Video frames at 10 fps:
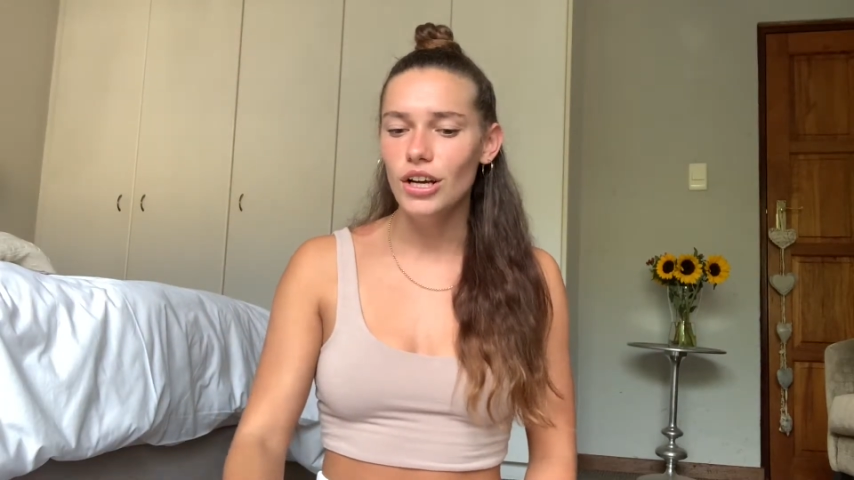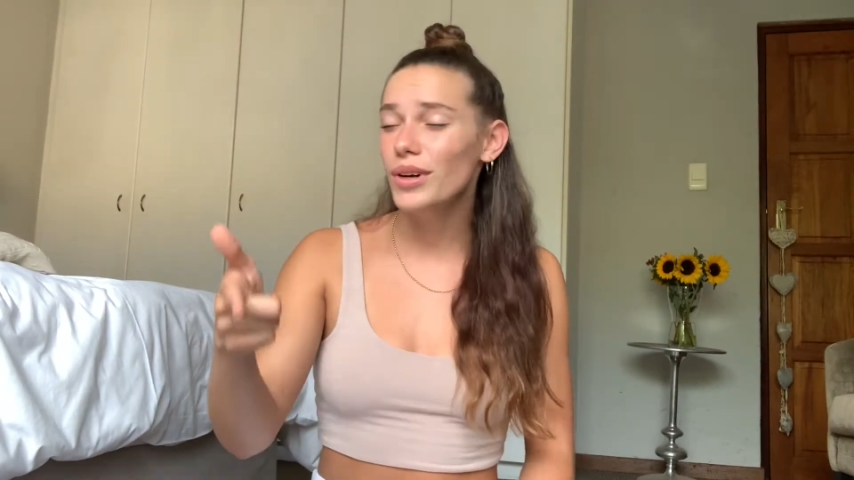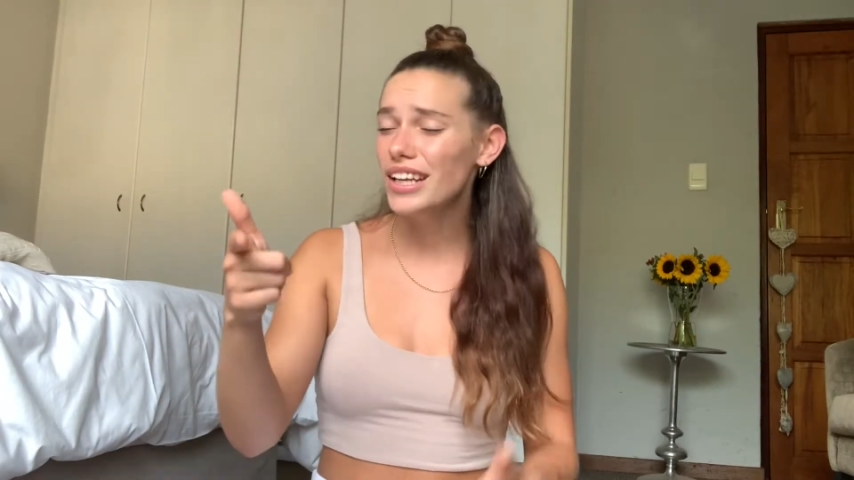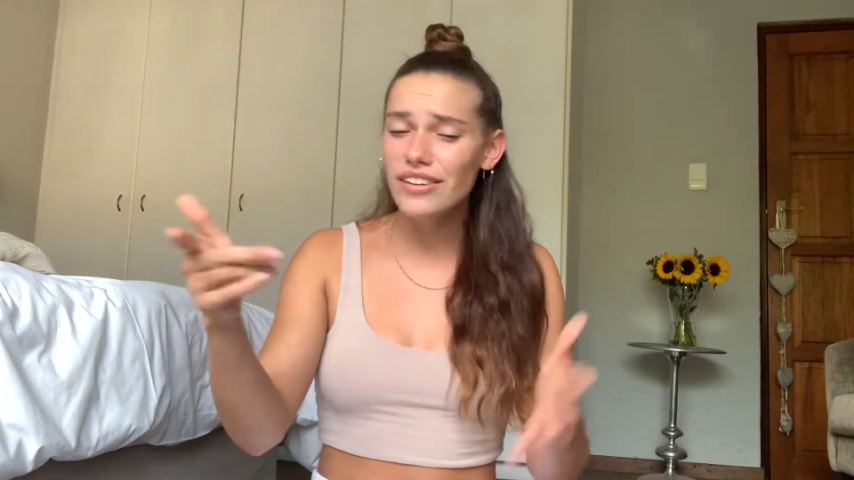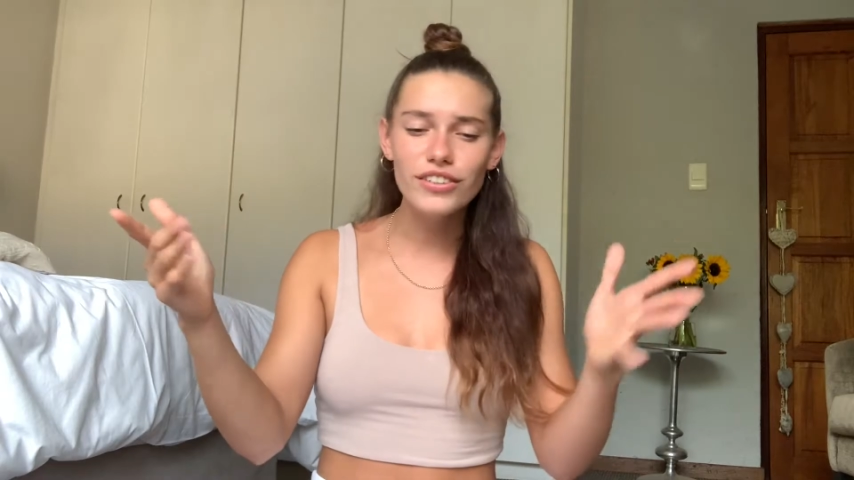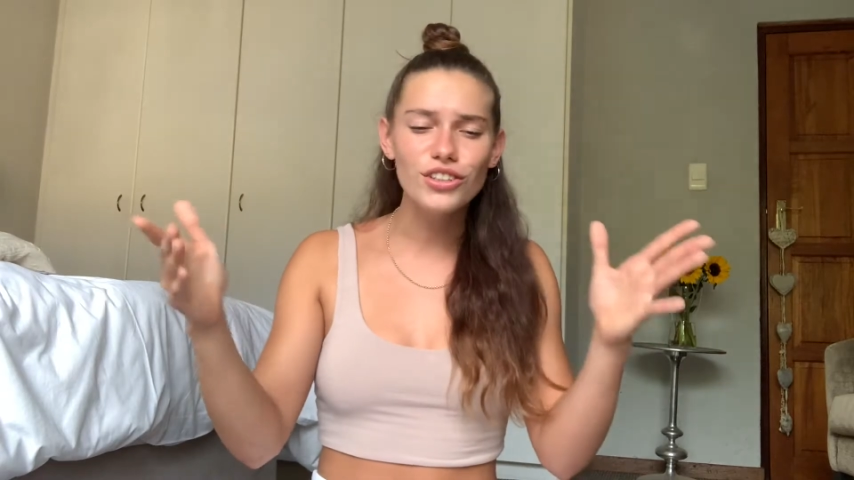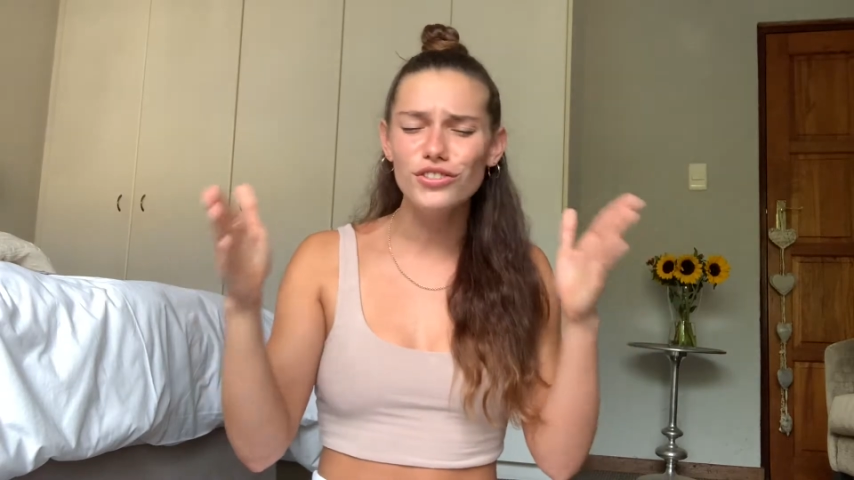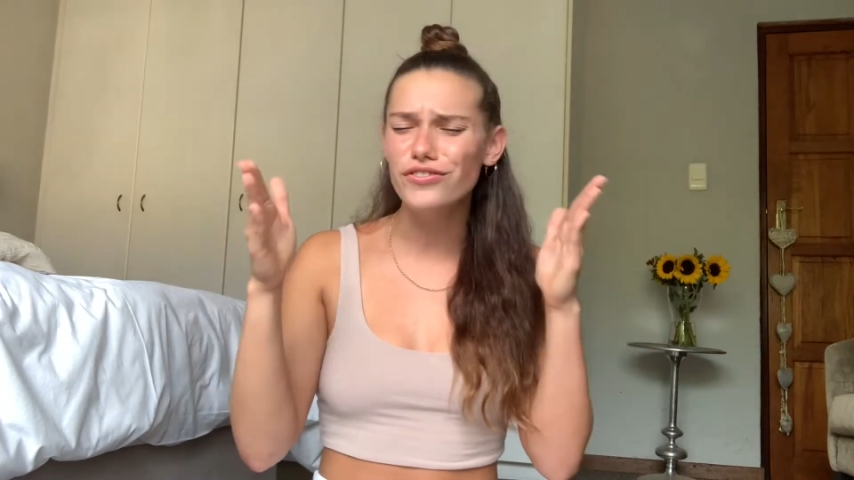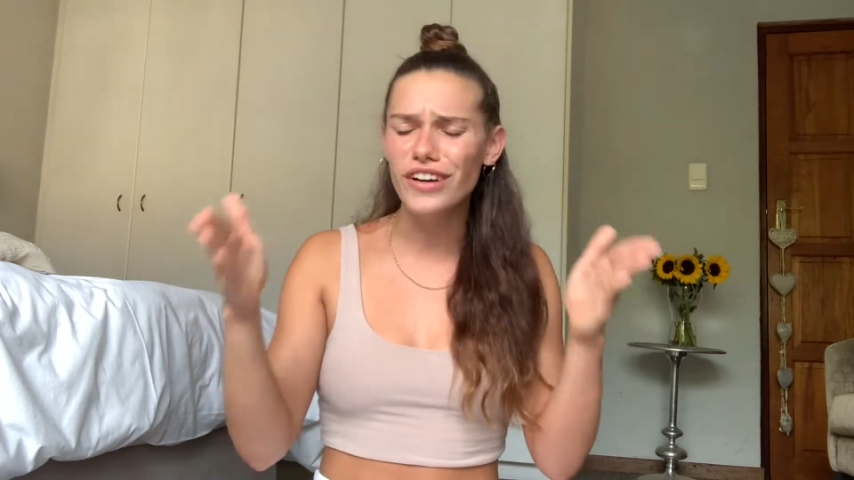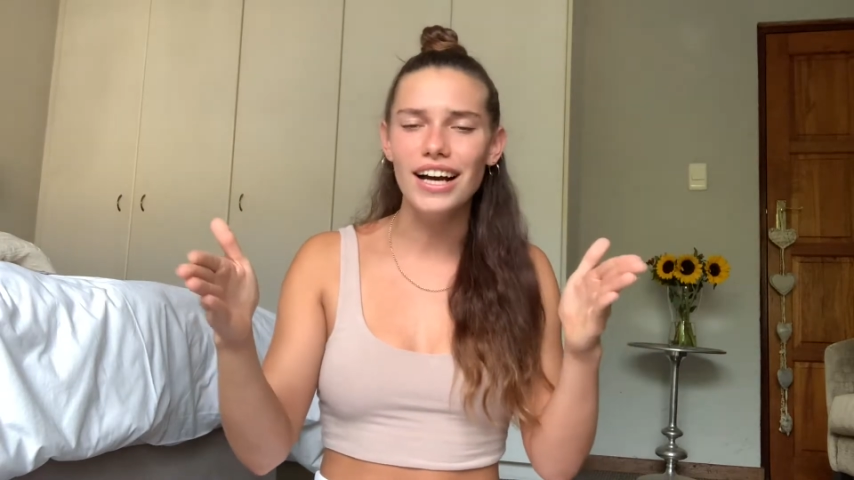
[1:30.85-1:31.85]
Whatever you
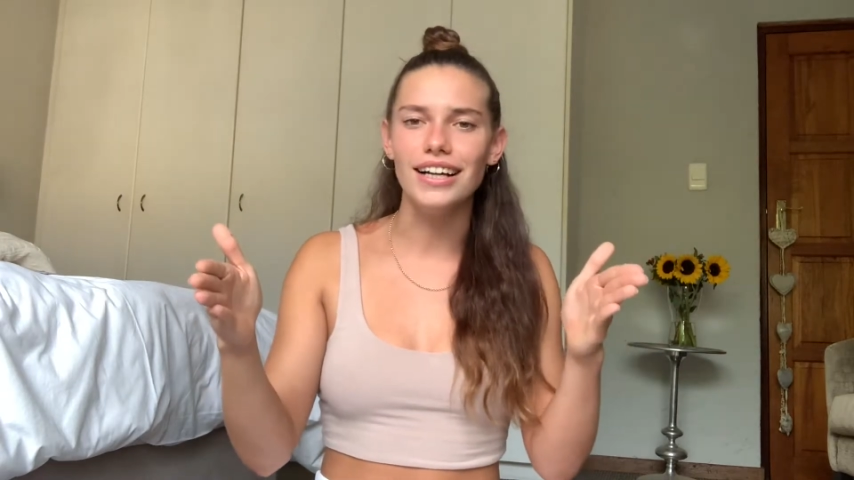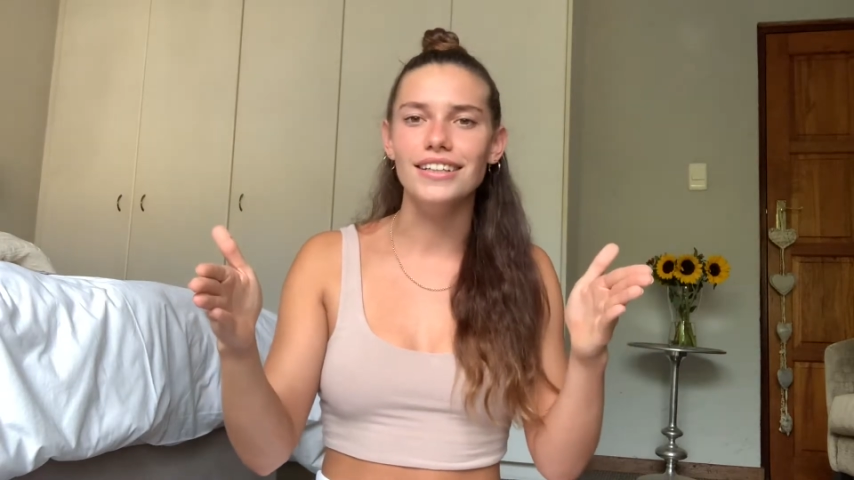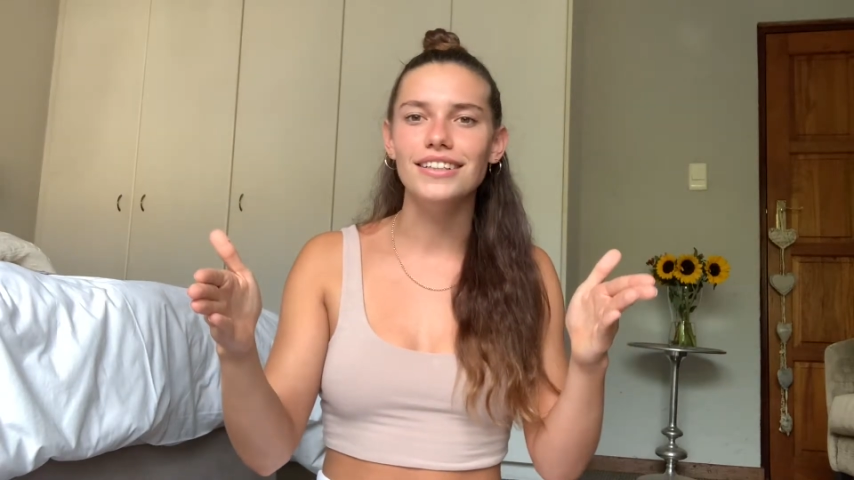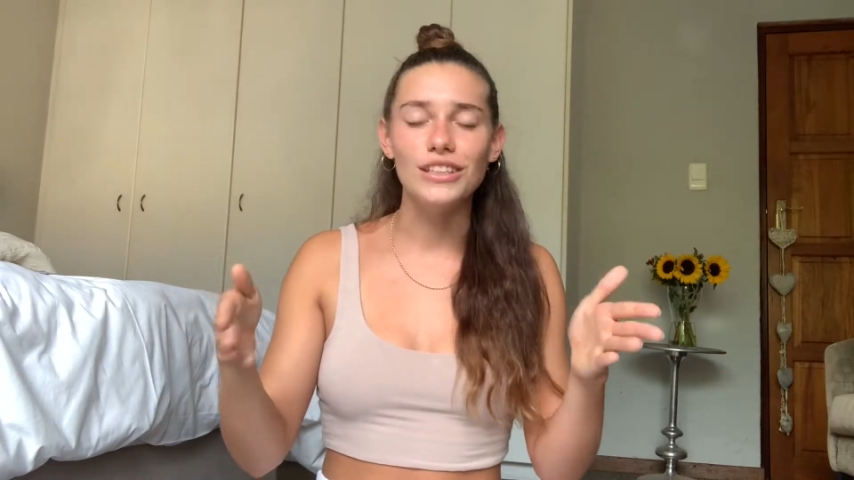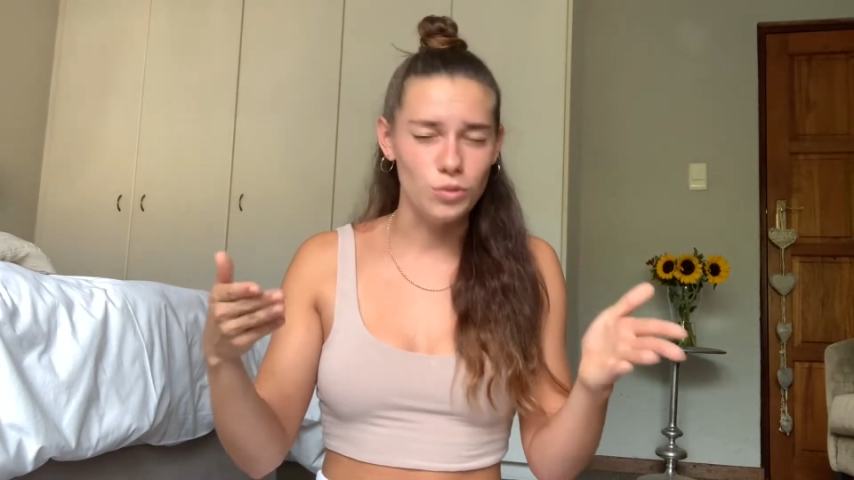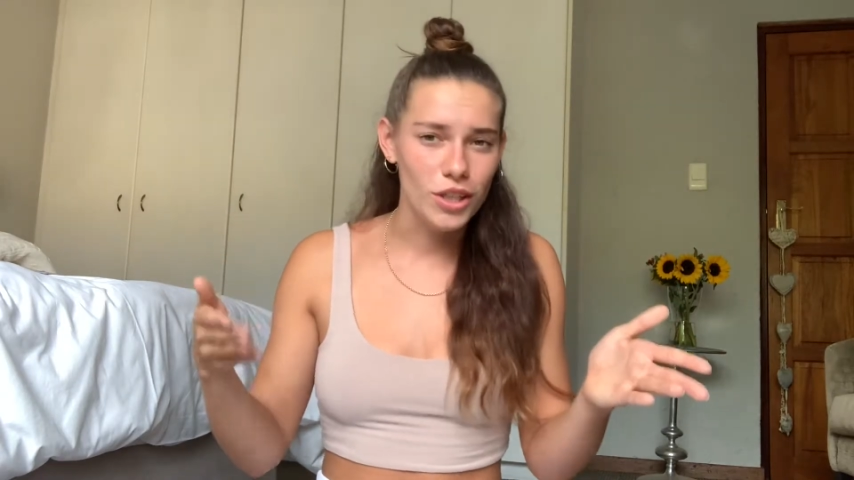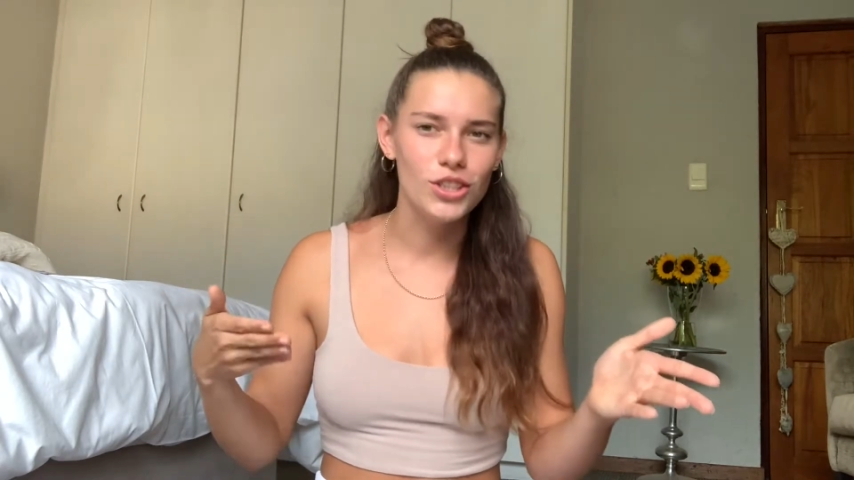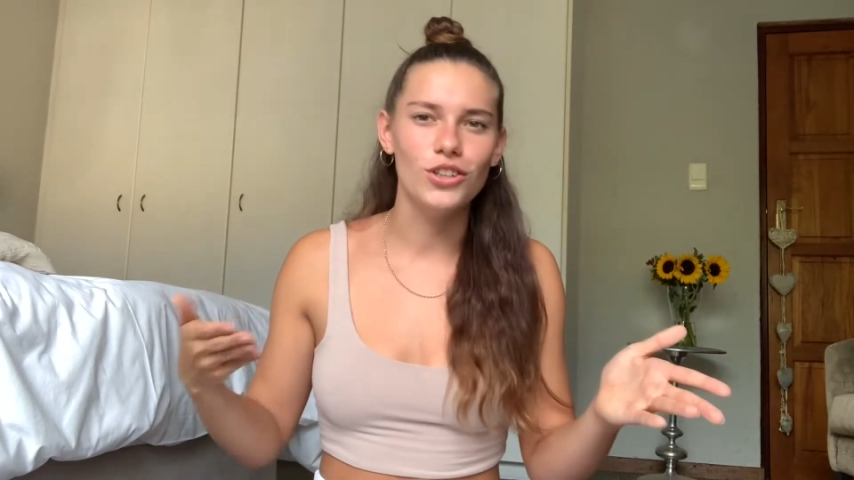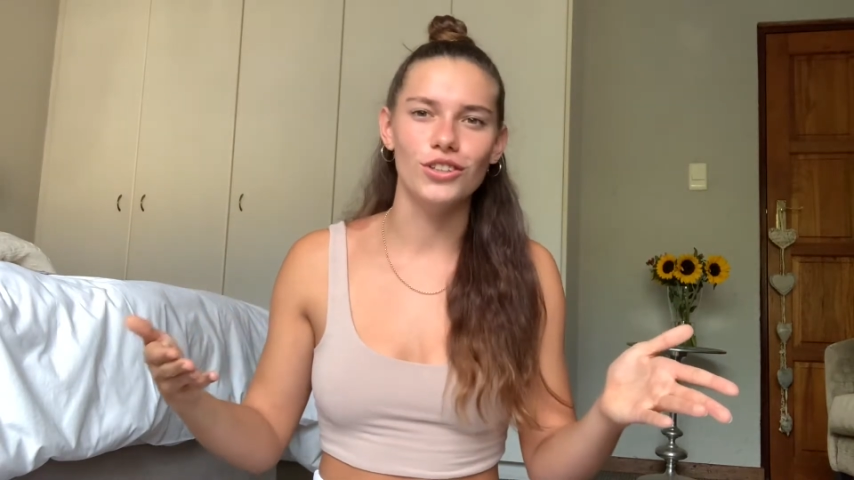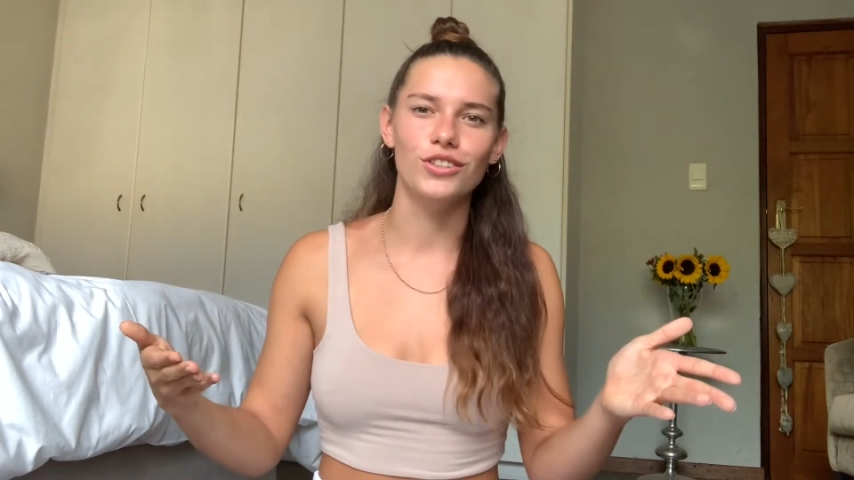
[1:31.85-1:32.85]
find is what you
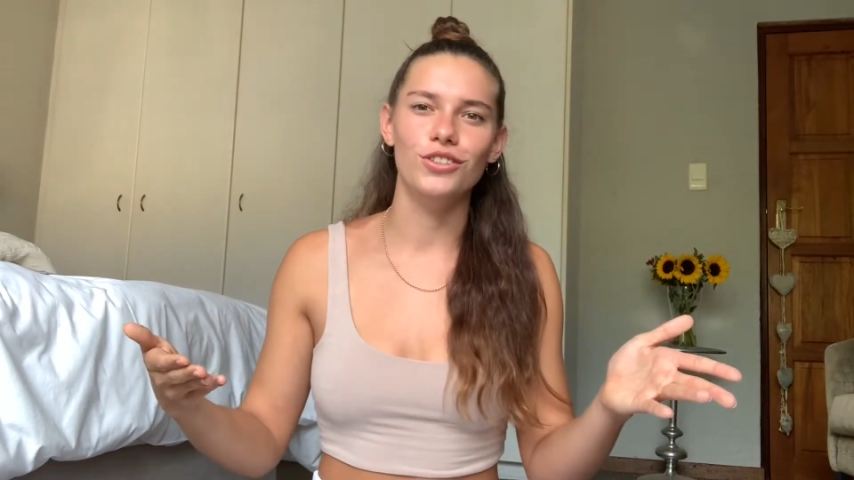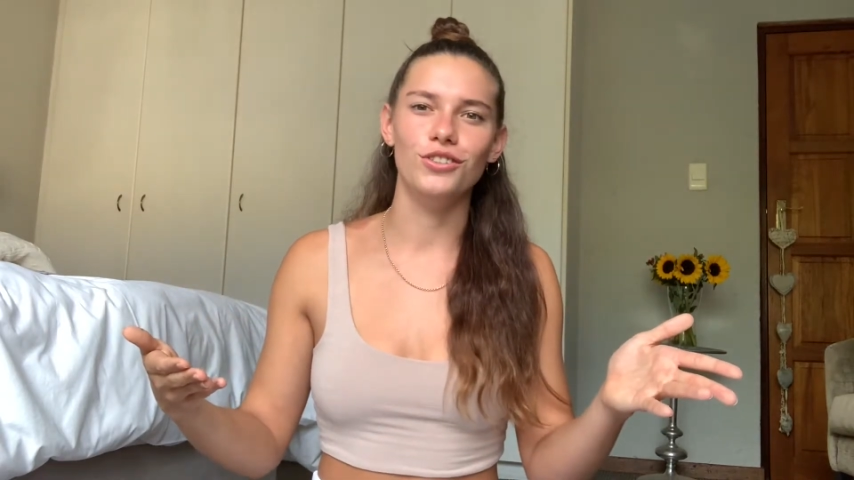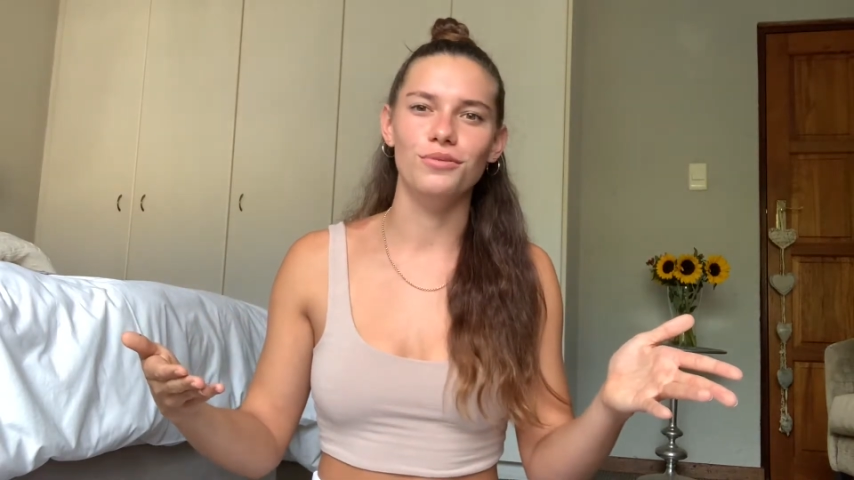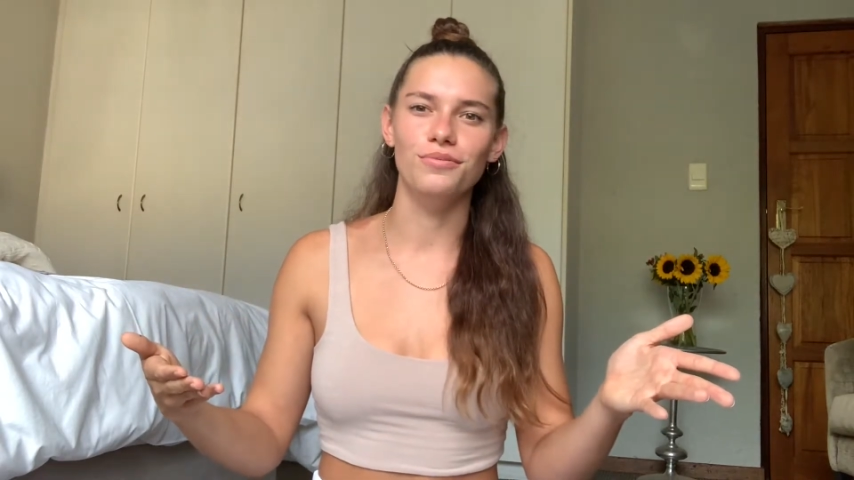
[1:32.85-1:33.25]
consume.